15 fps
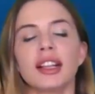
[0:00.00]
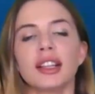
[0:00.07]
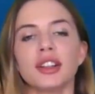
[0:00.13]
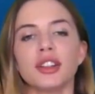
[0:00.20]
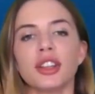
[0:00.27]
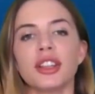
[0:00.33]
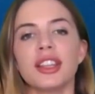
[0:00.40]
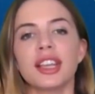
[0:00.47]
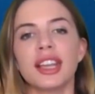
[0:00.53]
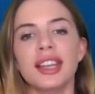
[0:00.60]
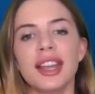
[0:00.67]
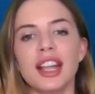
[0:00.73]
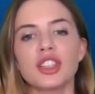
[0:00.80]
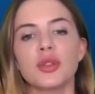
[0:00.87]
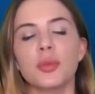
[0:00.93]
clearly the
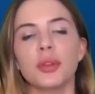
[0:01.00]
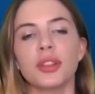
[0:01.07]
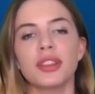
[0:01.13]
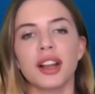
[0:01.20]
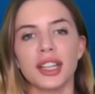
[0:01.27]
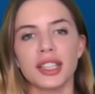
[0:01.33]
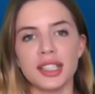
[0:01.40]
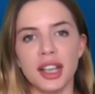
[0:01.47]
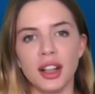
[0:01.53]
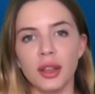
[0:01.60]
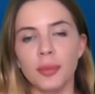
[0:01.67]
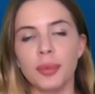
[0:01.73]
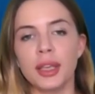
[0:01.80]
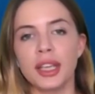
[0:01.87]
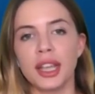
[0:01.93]
connection with Donatell
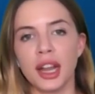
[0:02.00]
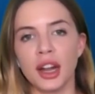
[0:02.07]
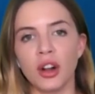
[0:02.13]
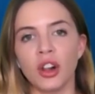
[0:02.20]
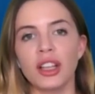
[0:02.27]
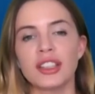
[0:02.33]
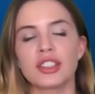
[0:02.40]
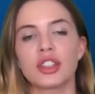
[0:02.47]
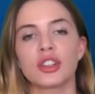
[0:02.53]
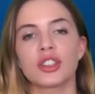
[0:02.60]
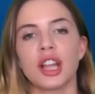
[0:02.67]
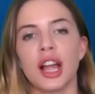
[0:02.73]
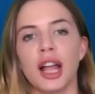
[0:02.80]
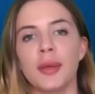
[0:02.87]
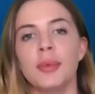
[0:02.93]
and Pete Carroll is their
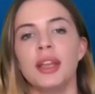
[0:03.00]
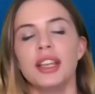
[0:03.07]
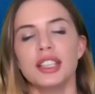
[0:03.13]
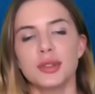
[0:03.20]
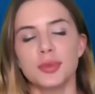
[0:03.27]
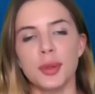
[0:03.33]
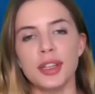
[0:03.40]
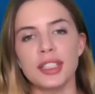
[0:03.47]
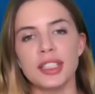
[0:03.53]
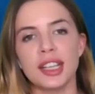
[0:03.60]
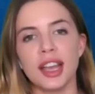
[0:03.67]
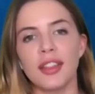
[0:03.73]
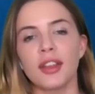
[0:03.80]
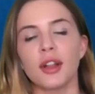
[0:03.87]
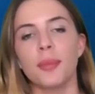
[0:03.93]
time spent
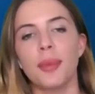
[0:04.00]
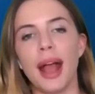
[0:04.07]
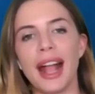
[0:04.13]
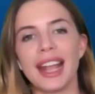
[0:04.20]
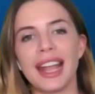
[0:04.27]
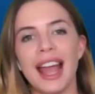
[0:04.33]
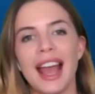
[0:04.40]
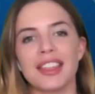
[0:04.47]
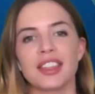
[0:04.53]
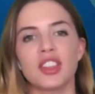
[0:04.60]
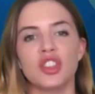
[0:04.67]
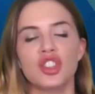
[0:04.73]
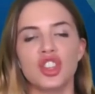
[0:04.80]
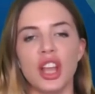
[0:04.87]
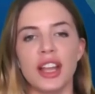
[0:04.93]
together back at
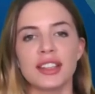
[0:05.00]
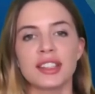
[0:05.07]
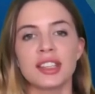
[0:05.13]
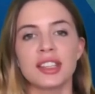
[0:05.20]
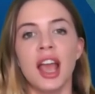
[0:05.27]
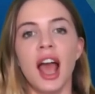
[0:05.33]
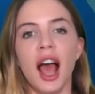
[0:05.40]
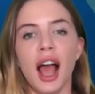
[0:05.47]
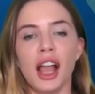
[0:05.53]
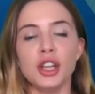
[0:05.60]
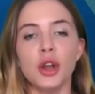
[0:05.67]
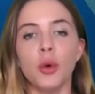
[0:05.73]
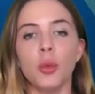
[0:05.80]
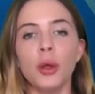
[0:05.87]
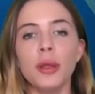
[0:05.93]
the Jets.
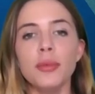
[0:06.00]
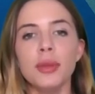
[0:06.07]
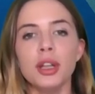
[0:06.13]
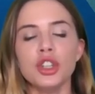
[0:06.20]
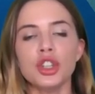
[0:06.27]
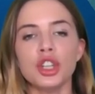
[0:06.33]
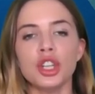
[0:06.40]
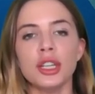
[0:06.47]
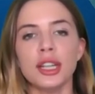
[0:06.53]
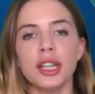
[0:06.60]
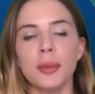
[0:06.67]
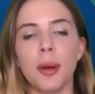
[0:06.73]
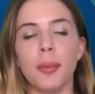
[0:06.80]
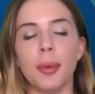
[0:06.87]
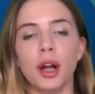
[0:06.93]
You know, we mentioned
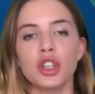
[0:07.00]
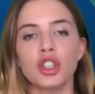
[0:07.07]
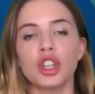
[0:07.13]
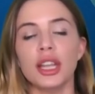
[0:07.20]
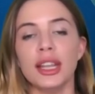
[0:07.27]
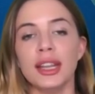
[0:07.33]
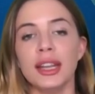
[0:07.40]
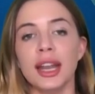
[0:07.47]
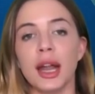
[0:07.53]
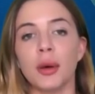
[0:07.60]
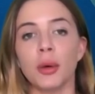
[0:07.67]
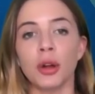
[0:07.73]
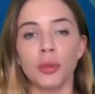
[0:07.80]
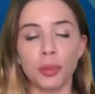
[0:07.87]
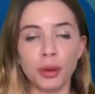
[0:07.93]
him a bunch in
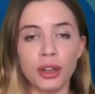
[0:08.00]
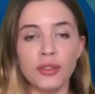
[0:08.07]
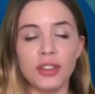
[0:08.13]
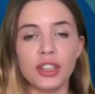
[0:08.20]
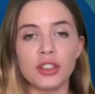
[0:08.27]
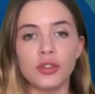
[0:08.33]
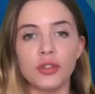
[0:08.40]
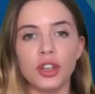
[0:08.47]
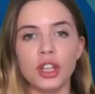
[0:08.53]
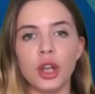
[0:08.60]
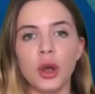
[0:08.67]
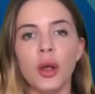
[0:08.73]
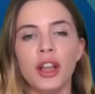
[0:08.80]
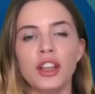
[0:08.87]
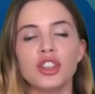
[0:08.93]
our previous
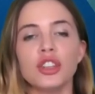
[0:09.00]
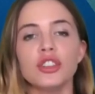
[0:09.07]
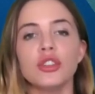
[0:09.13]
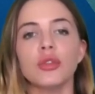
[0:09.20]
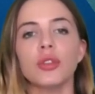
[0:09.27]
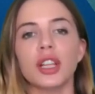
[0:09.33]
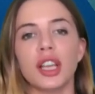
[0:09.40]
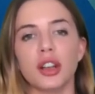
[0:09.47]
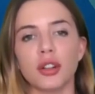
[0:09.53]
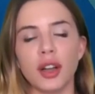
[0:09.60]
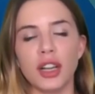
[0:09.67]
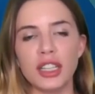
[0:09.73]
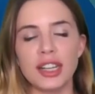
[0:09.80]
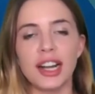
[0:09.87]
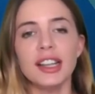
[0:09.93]
video. And just to
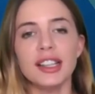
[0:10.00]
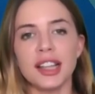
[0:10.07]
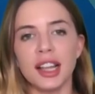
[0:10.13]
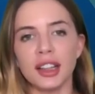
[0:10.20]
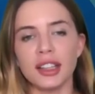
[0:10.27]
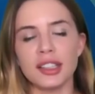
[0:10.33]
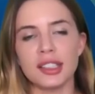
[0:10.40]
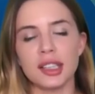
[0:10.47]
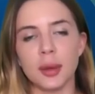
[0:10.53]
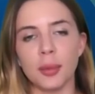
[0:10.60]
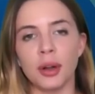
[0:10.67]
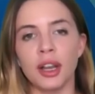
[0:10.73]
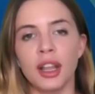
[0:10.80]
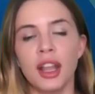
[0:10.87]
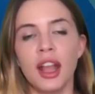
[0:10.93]
reiterate, Donatell is
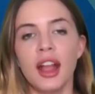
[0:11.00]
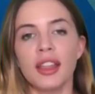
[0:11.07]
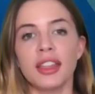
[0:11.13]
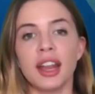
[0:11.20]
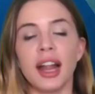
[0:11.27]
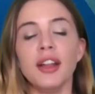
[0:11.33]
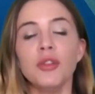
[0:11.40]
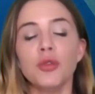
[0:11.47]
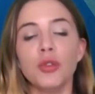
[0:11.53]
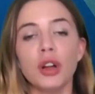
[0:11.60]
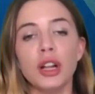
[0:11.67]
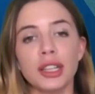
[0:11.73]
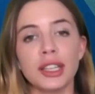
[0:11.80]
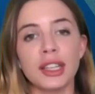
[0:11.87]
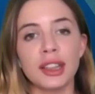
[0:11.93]
someone that I
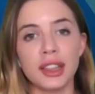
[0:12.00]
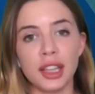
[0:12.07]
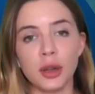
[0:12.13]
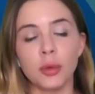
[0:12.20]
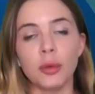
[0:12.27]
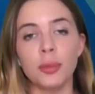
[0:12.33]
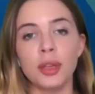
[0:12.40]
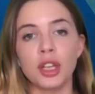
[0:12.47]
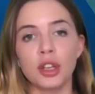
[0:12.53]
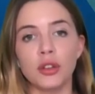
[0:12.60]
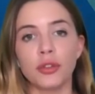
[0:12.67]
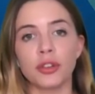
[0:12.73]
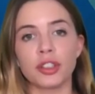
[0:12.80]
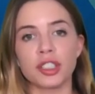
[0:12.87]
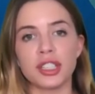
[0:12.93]
really think would be
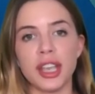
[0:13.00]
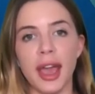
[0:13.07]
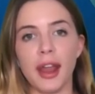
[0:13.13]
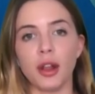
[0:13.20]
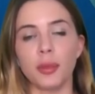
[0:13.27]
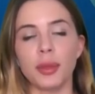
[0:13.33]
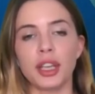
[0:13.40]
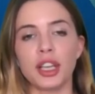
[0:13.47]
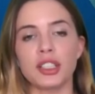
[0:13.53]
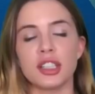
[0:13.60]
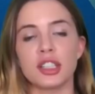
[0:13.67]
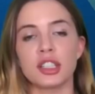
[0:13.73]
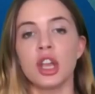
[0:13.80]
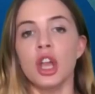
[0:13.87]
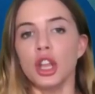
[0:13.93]
good for Seattle because
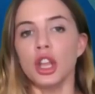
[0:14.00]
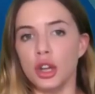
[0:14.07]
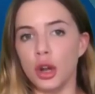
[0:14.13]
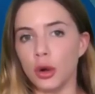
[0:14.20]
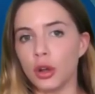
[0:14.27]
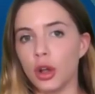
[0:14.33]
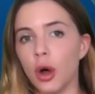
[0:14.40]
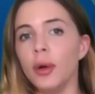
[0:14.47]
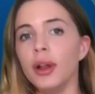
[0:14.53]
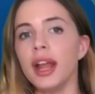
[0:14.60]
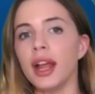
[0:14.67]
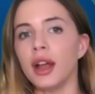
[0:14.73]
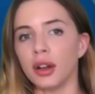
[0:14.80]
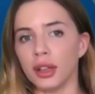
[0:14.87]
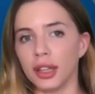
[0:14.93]
it's, you know, going
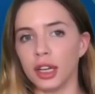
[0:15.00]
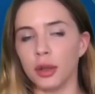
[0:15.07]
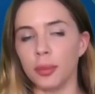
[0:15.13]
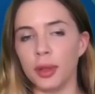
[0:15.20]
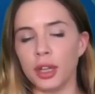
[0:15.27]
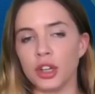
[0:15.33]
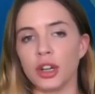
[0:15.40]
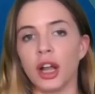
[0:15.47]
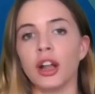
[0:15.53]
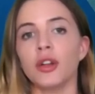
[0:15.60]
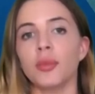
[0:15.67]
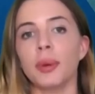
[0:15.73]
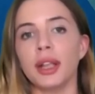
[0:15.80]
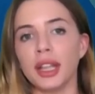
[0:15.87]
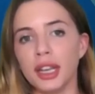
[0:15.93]
out a little bit. You're not
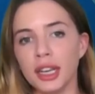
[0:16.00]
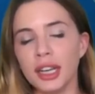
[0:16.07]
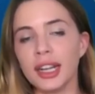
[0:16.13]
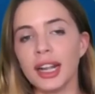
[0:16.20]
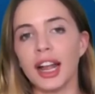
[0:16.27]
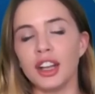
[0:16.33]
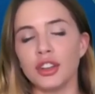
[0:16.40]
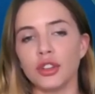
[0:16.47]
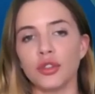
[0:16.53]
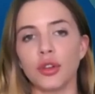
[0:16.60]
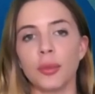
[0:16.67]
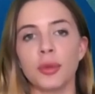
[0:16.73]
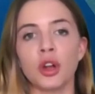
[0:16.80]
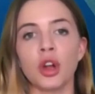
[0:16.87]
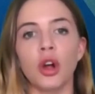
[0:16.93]
bringing in a guy just
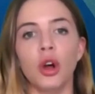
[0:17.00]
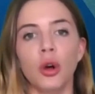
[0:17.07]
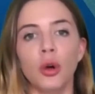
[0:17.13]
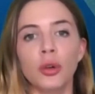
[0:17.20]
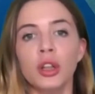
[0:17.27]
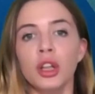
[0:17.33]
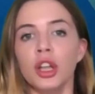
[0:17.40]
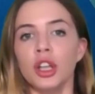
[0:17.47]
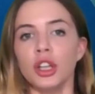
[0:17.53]
from your own,